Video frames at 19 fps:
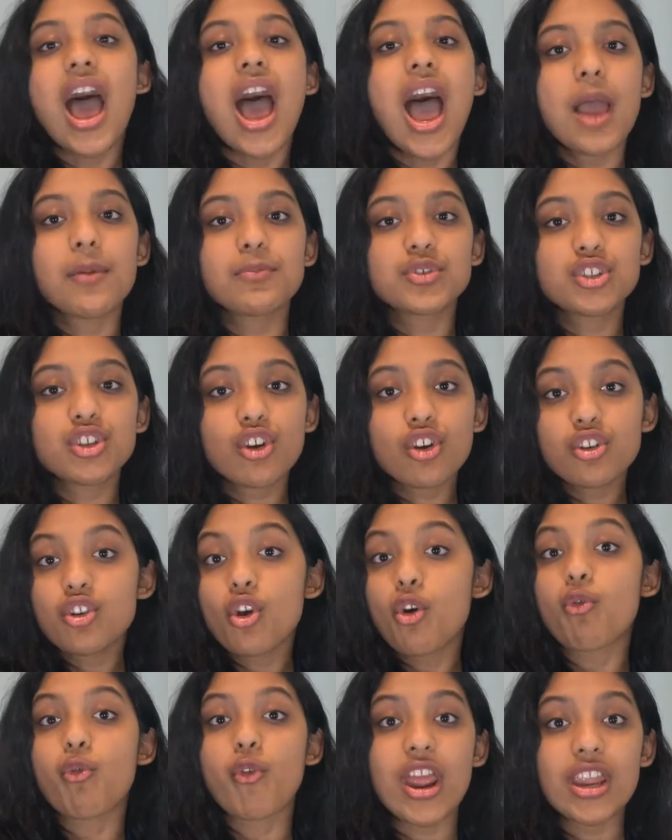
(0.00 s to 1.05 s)
I'm sure
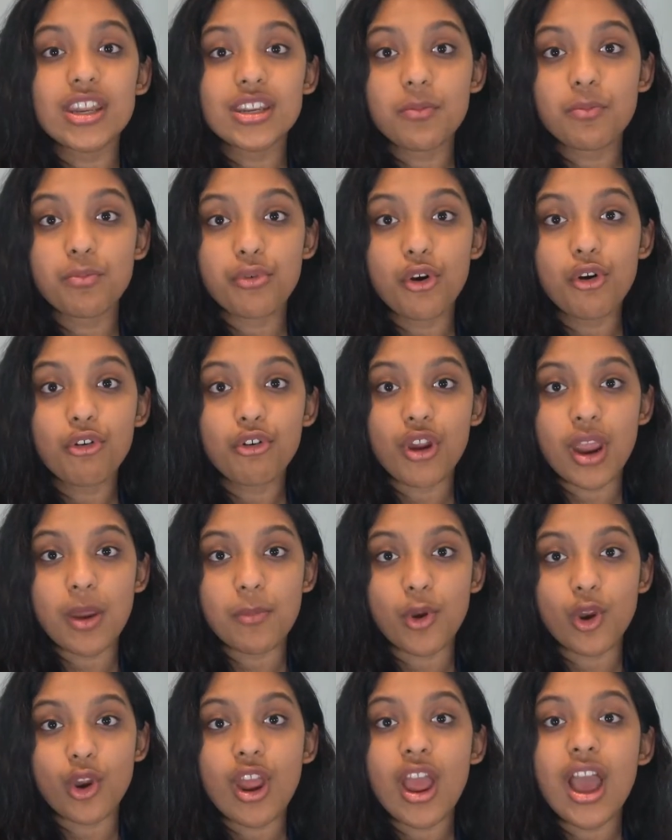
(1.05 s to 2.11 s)
no random
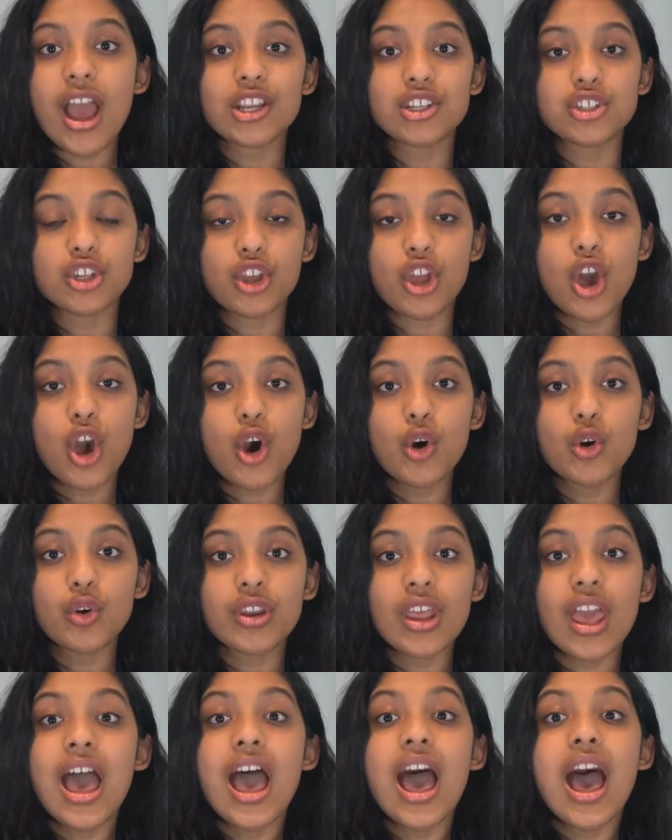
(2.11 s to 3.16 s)
programmer had to
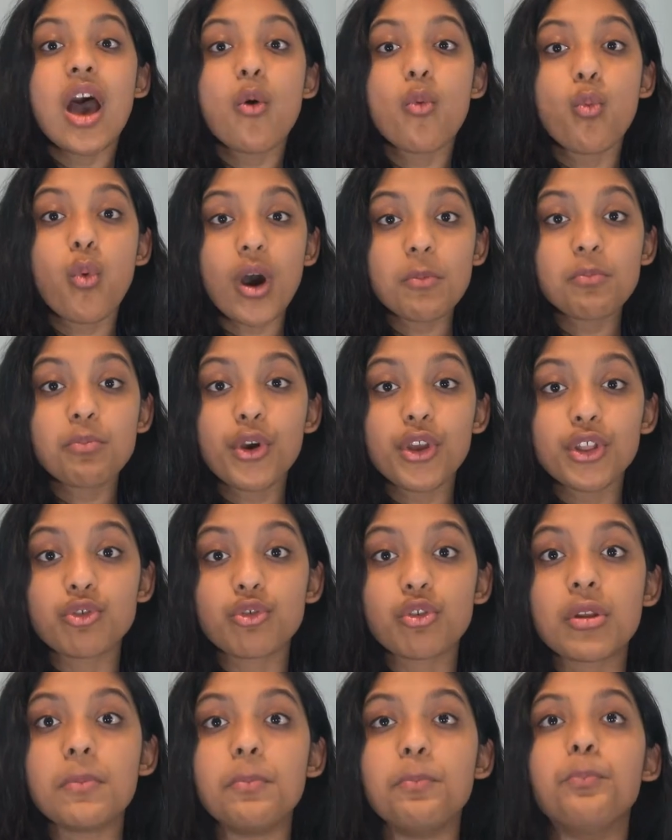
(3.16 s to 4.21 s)
code
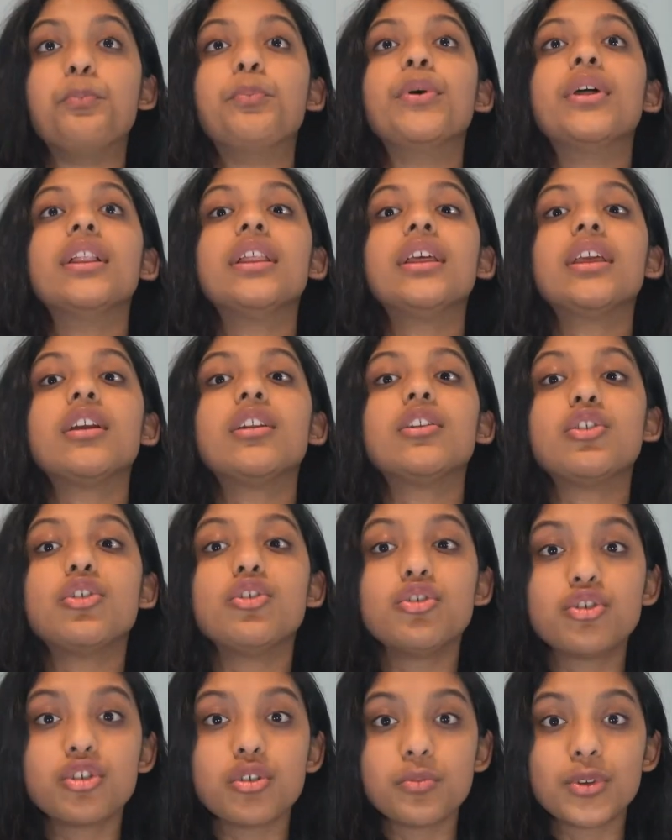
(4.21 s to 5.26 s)
1.3 billion
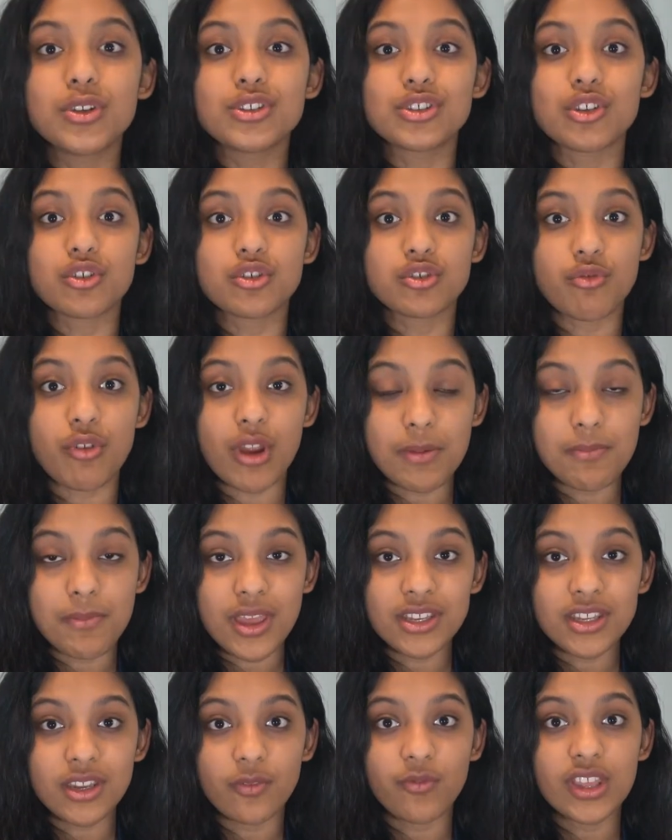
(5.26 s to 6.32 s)
YouTube users'
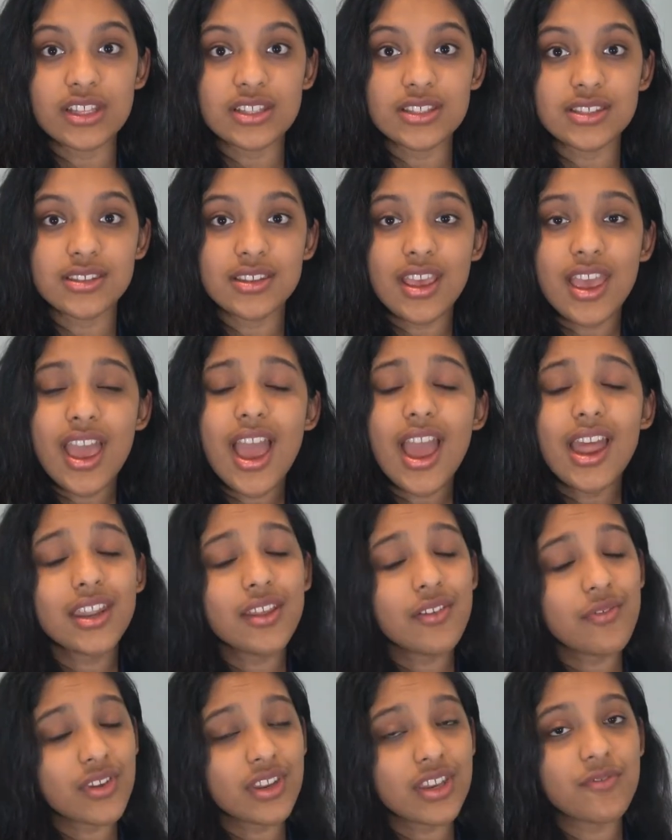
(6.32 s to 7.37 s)
recommended feeds, and
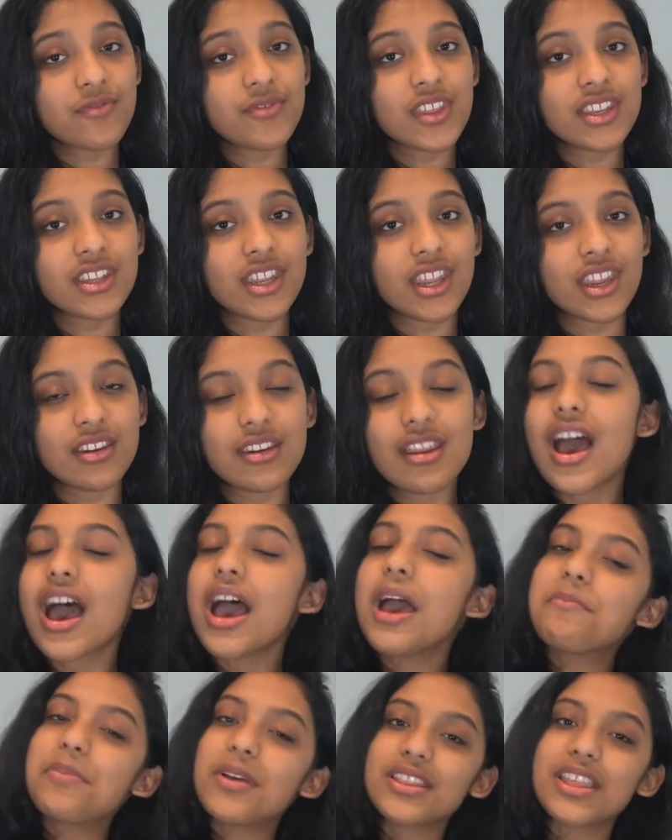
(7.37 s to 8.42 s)
even if they did,
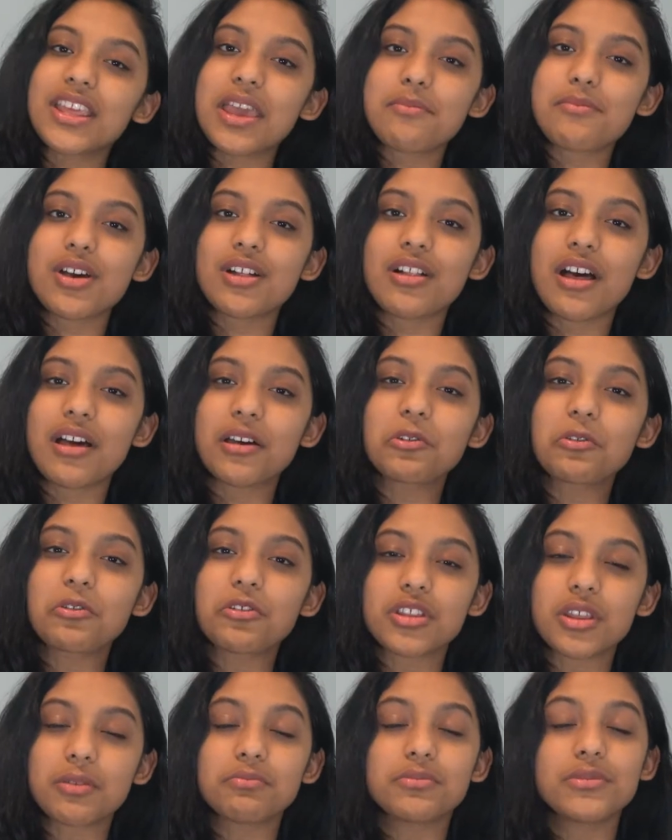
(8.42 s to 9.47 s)
I bet the ML
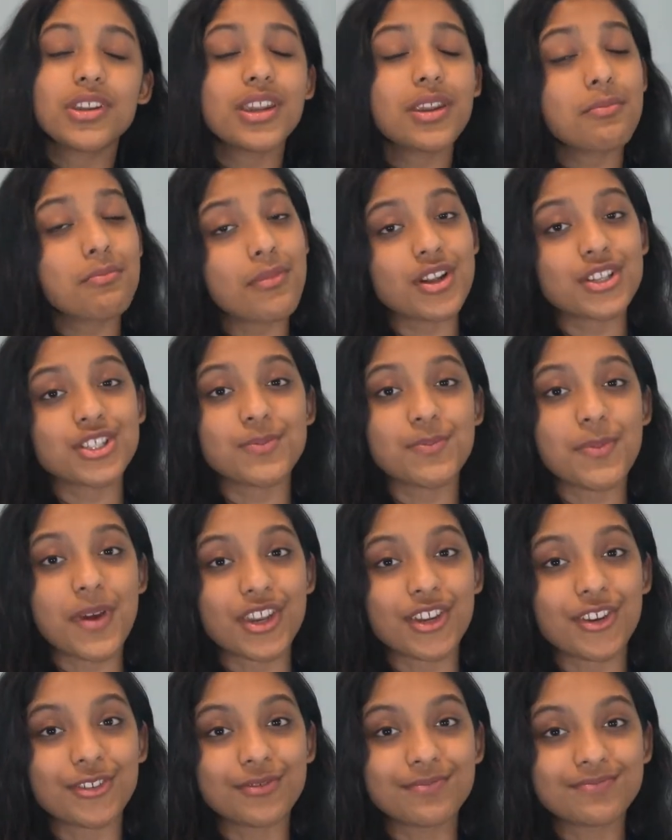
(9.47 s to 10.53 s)
algorithm did it much
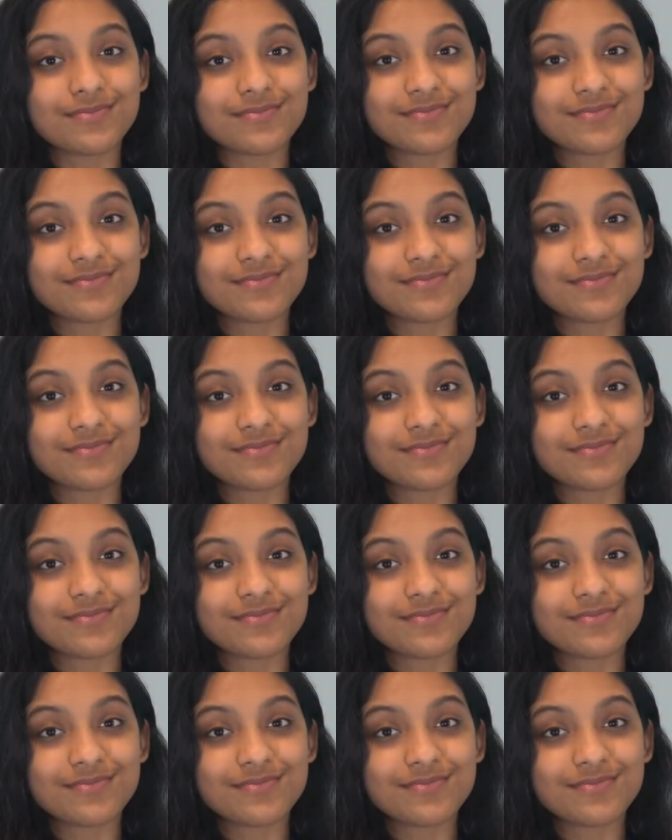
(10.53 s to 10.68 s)
better.